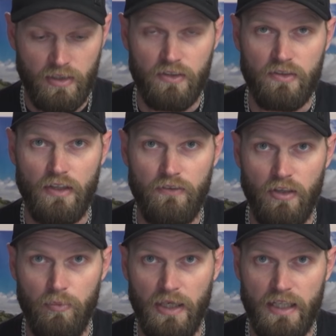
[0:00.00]
stuff
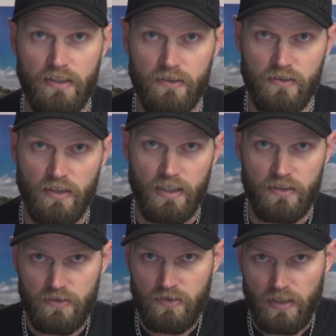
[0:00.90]
like bacon and
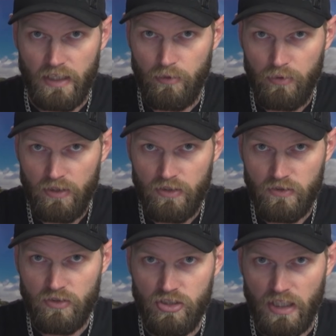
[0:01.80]
steaks, they're really good
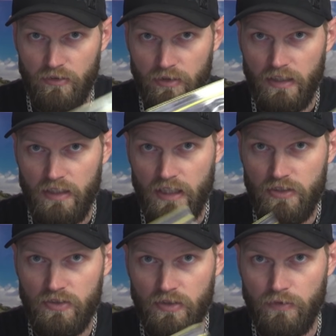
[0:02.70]
to shove around the
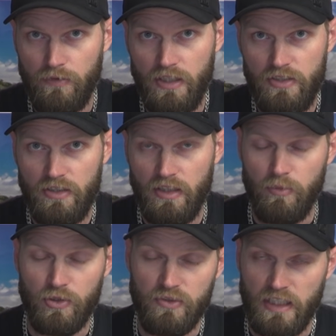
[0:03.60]
edges in your fridge
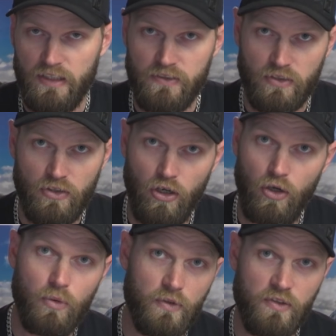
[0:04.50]
because that is the
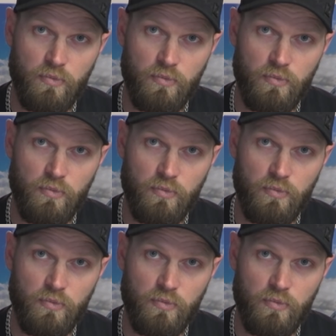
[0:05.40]
coldest